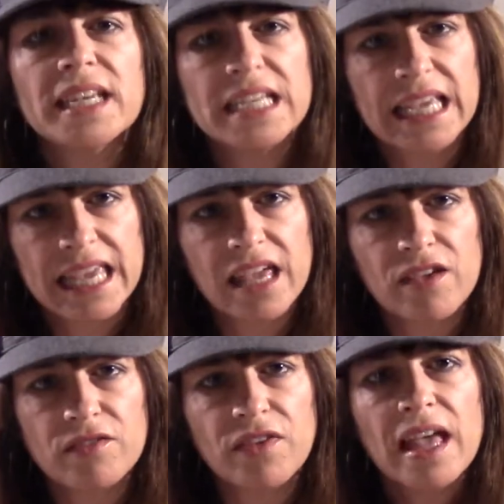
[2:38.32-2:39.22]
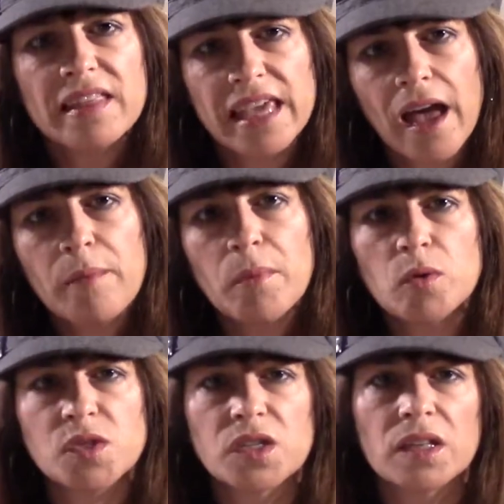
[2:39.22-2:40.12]
to give the
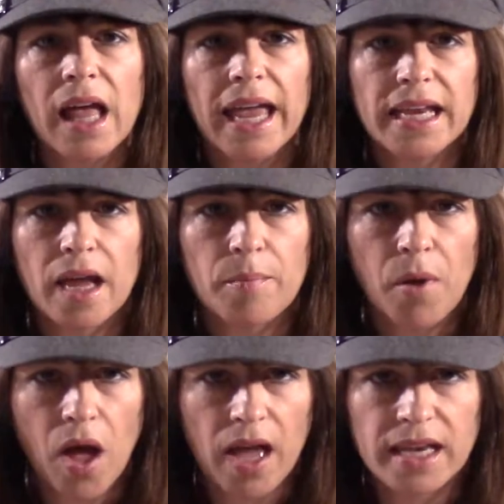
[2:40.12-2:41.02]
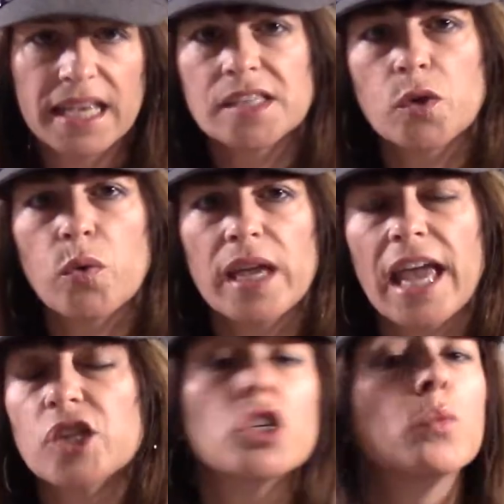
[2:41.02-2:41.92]
utmost delight upon his
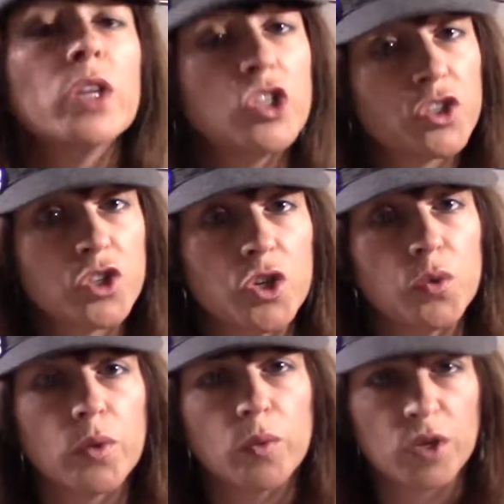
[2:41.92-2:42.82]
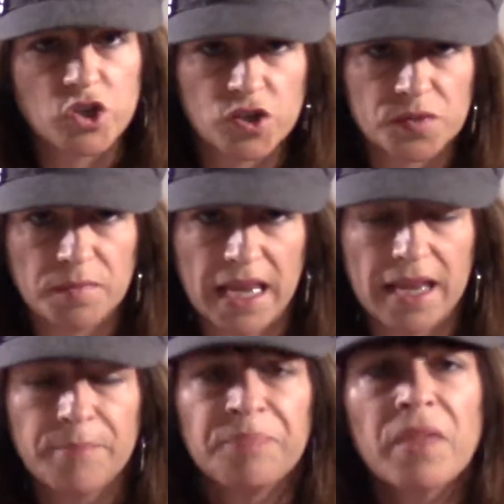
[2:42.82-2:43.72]
creation, which is you and which is
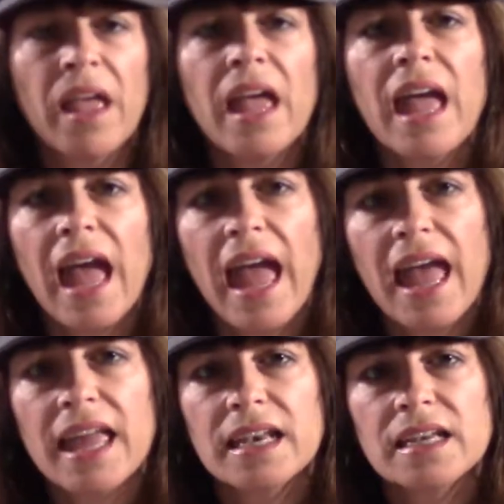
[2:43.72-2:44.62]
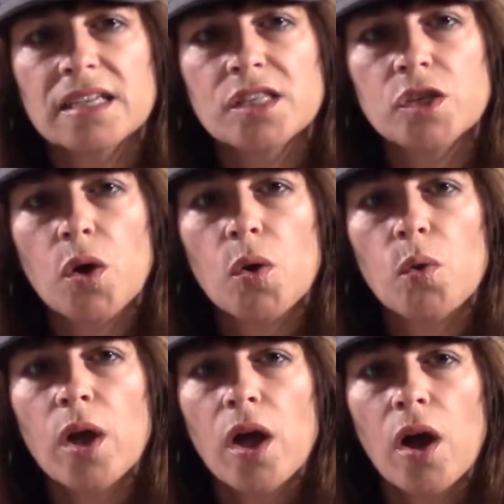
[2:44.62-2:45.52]
me. And
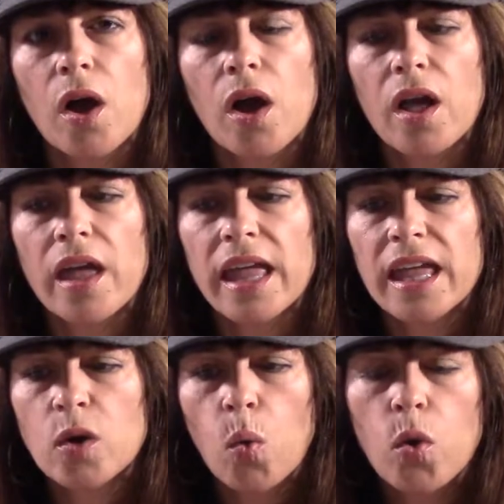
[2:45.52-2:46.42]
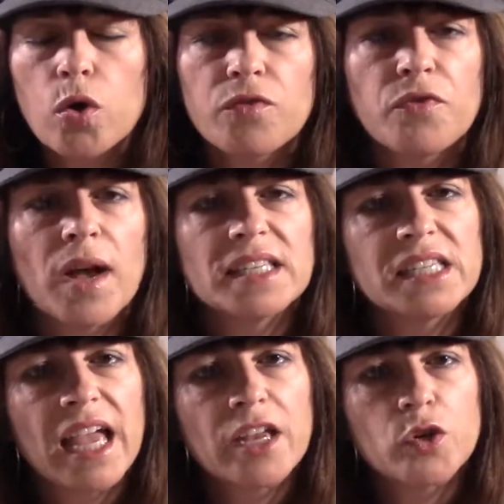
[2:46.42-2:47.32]
so in order for us
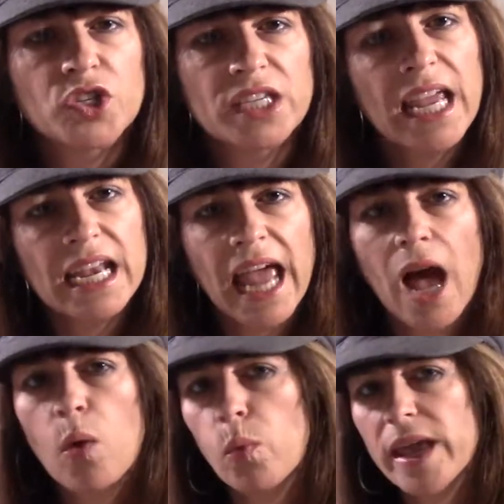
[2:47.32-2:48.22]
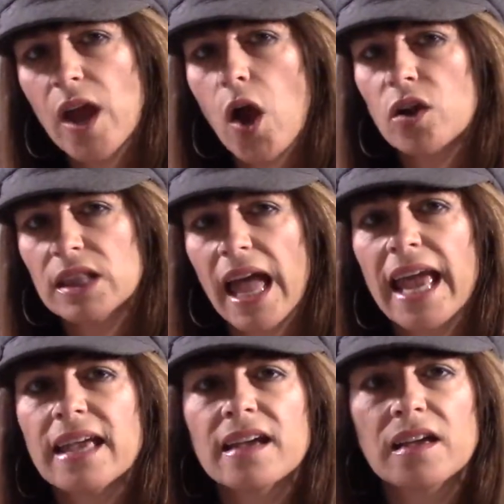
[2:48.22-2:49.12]
to understand how we are
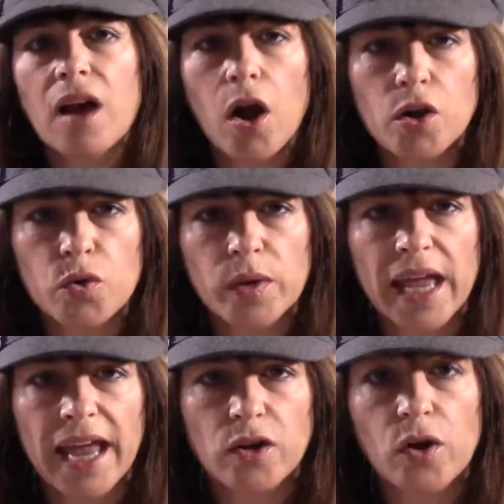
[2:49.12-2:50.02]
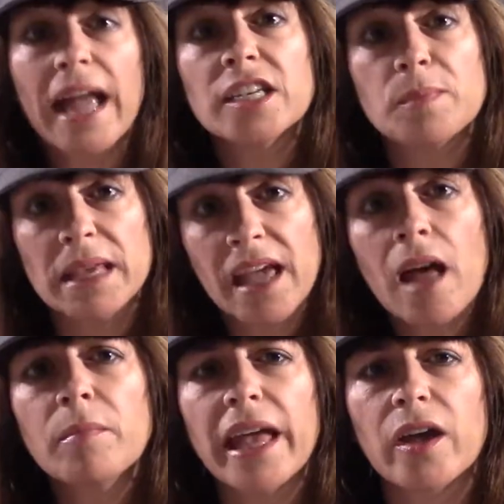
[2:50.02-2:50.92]
like our Creator and to
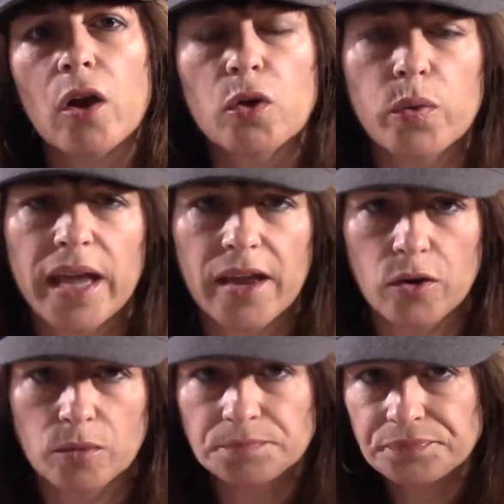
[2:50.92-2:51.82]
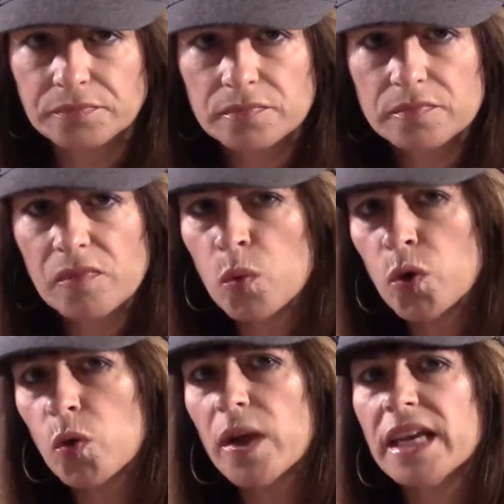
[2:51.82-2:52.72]
become like our Creator,
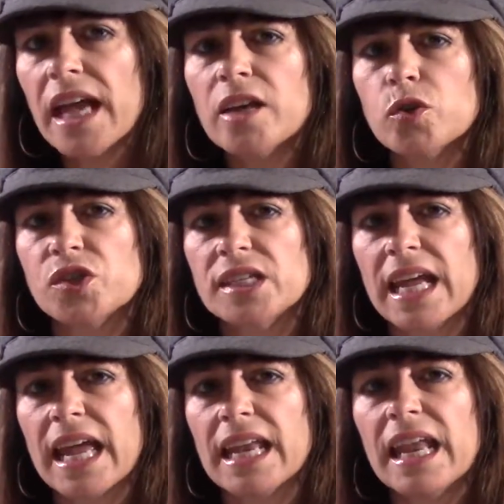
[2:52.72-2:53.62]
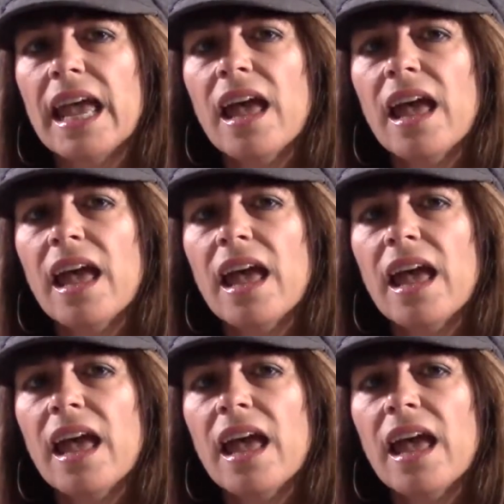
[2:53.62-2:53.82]
we're going to understand